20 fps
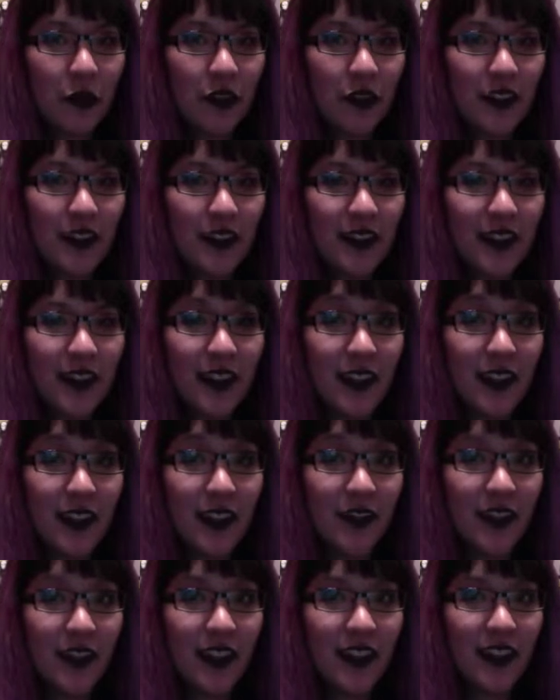this as
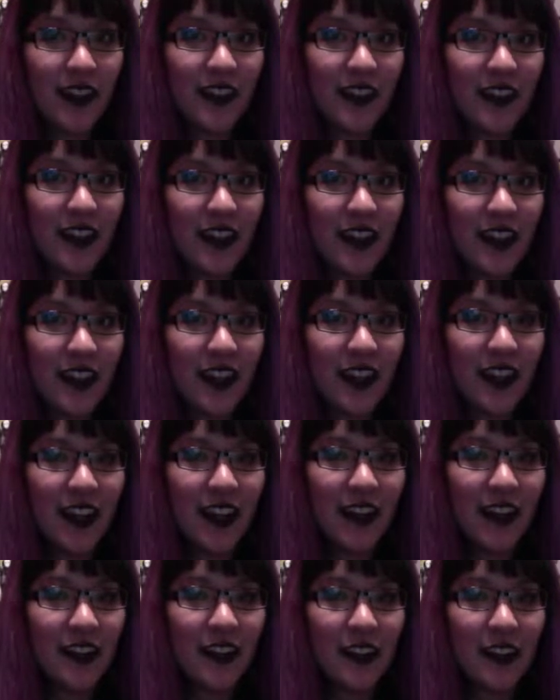fast as I
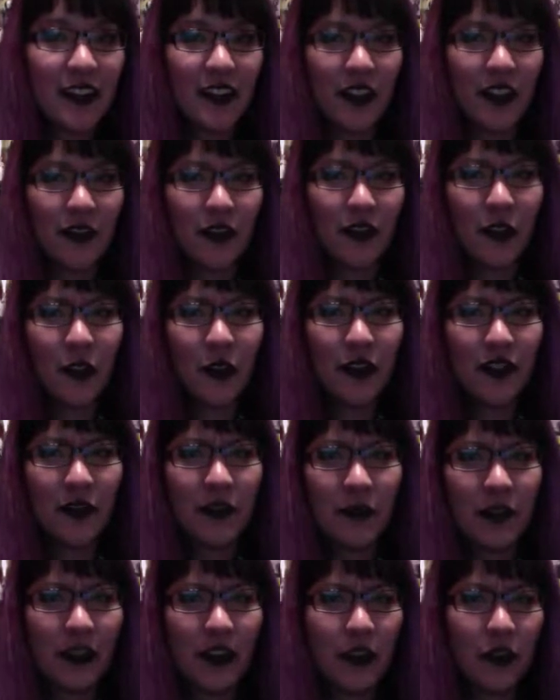can because I've noticed
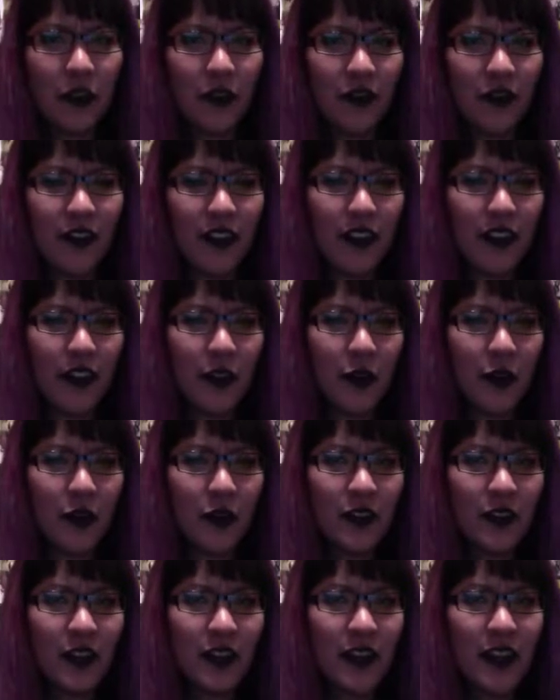my other
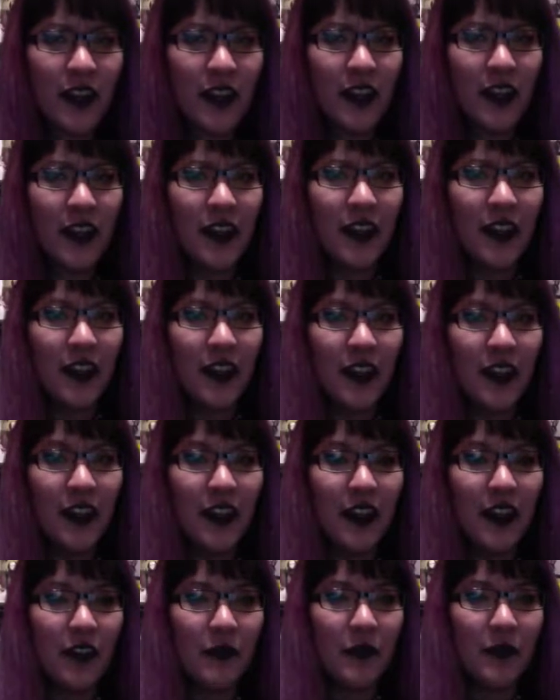videos
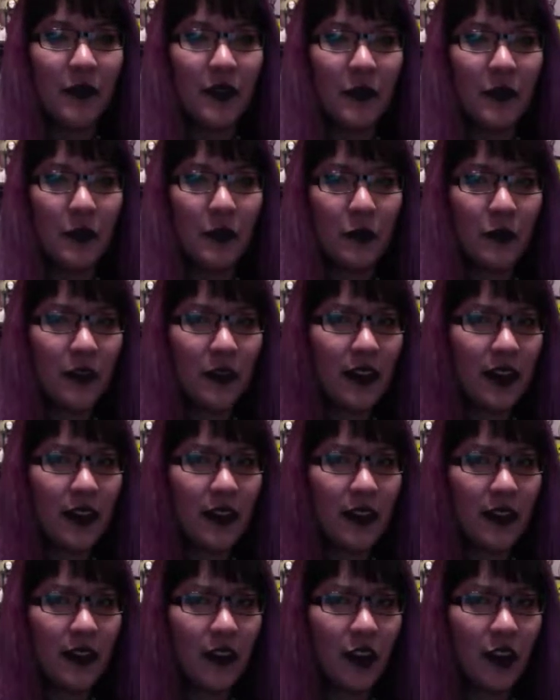have been pretty
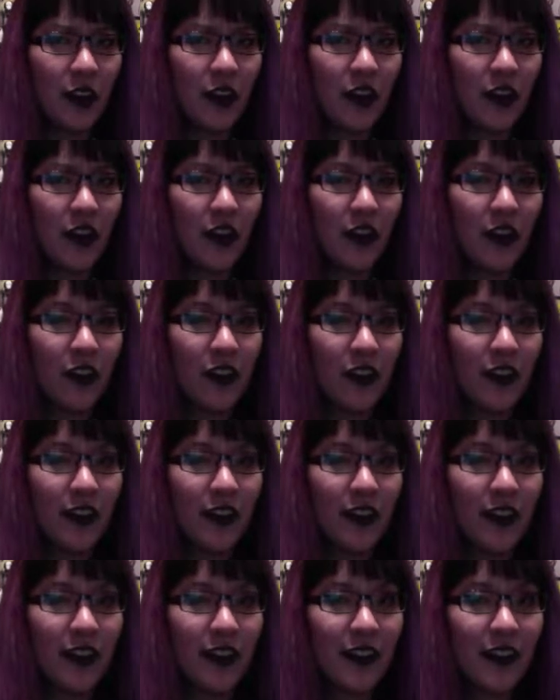long.
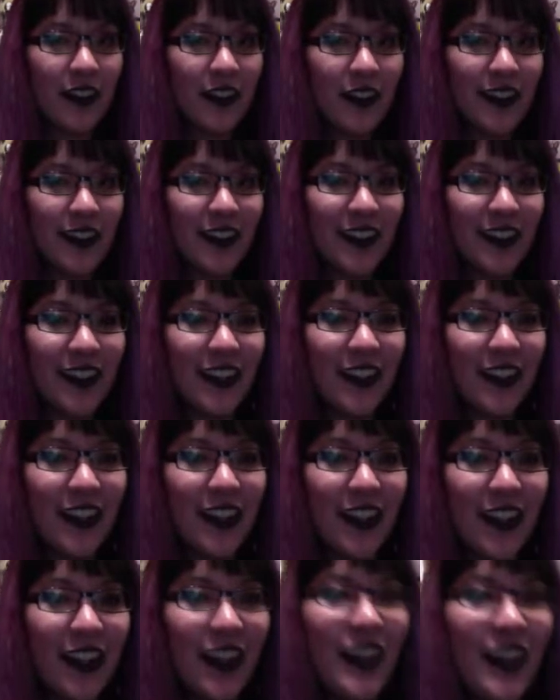
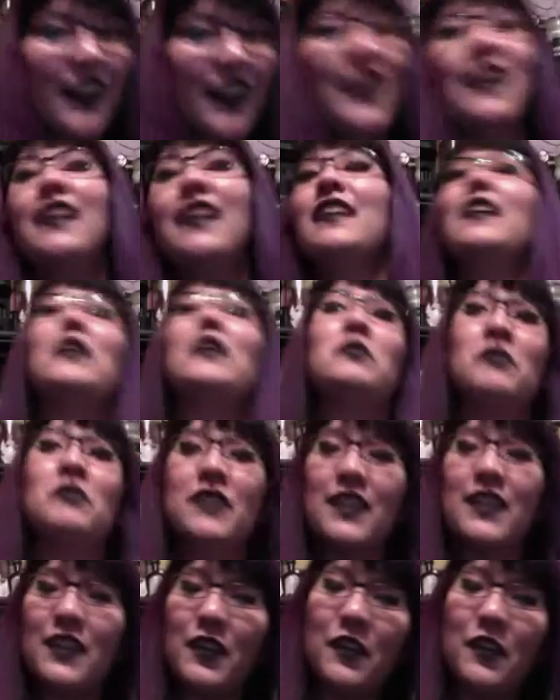And I'm
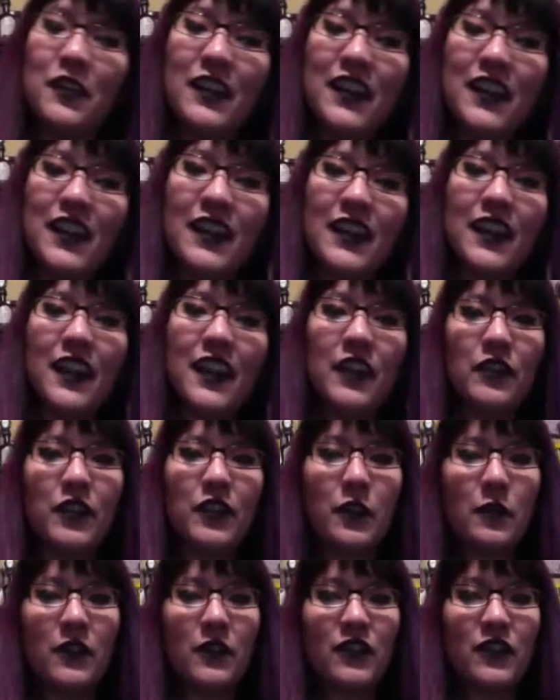sorry I have so
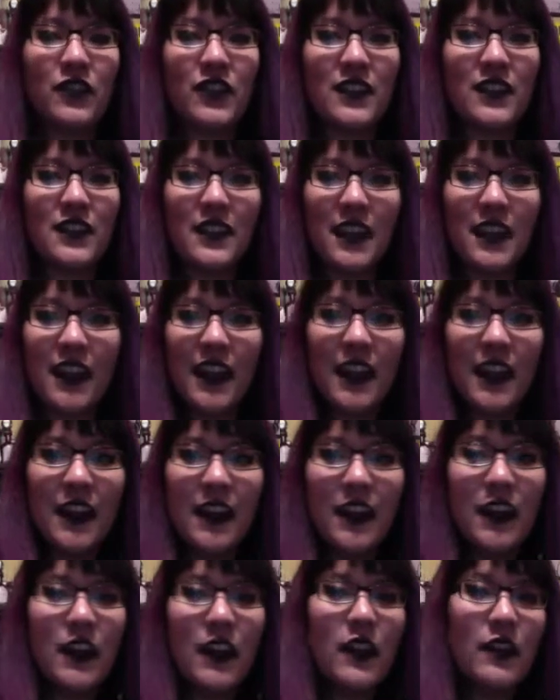much to say,
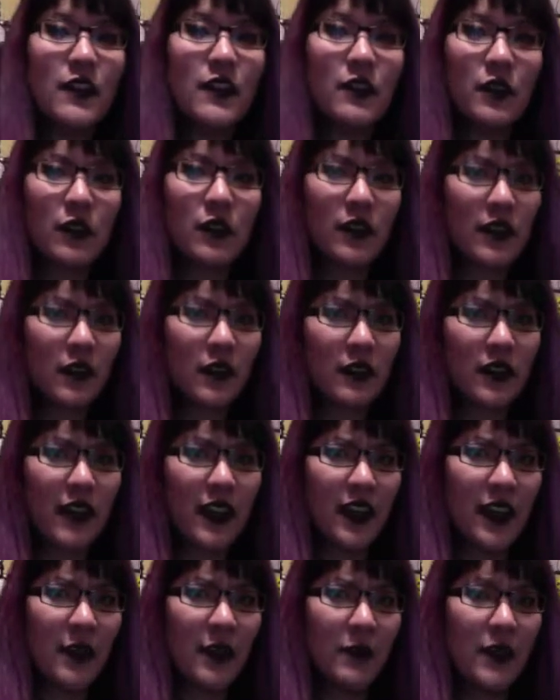so little
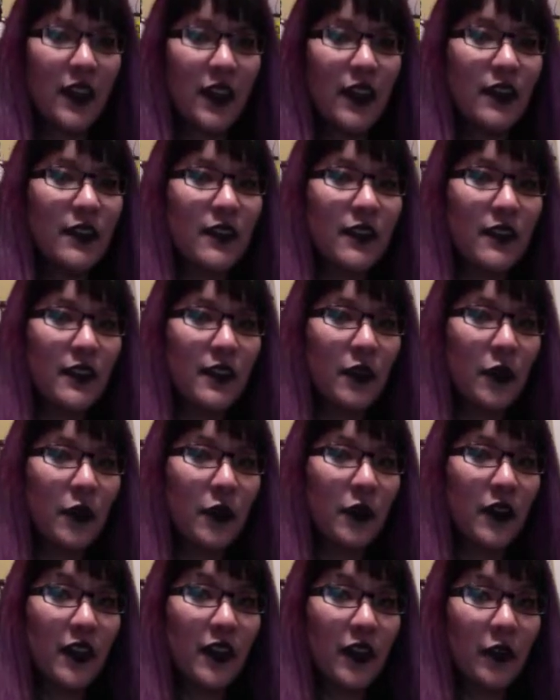time. So,
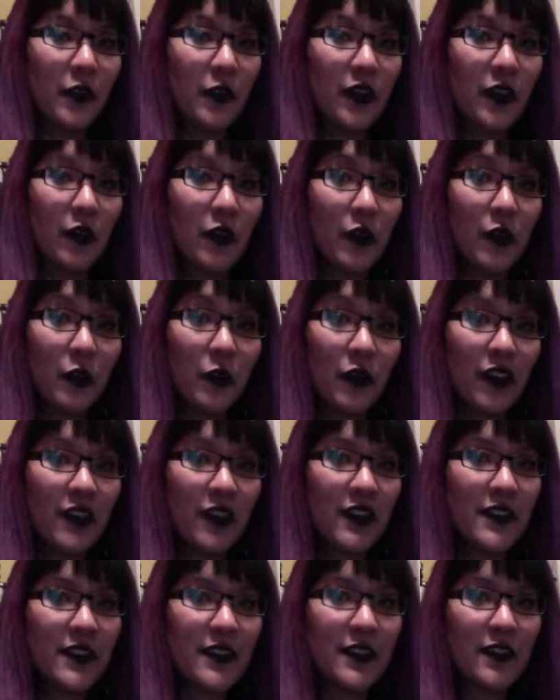here we go. We're
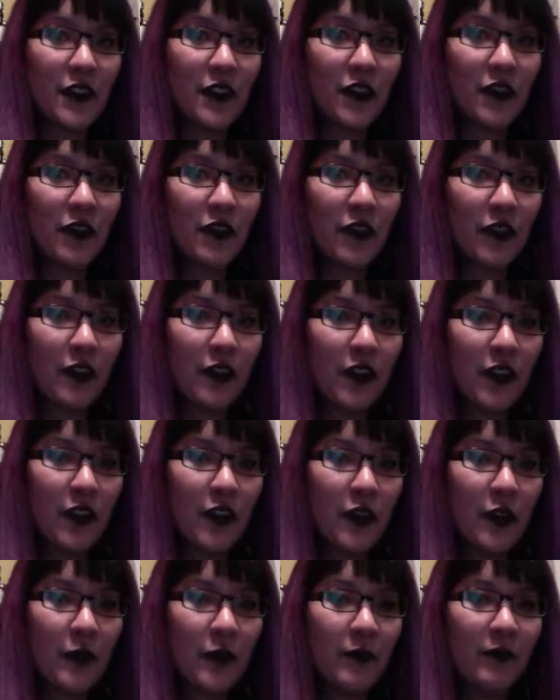gonna start
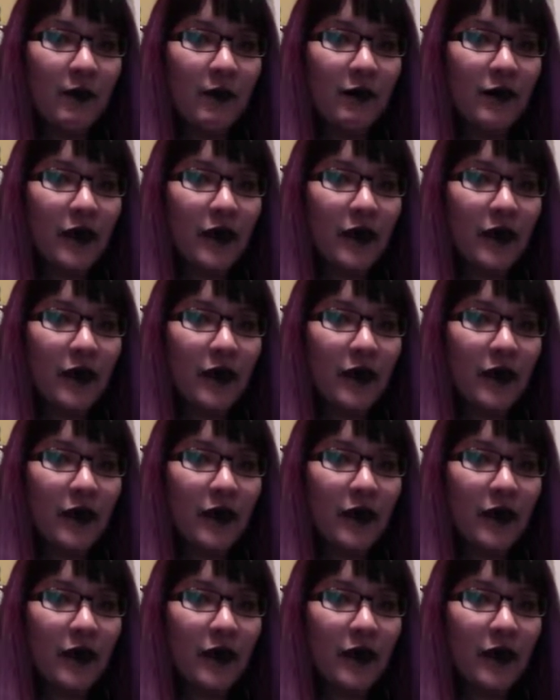from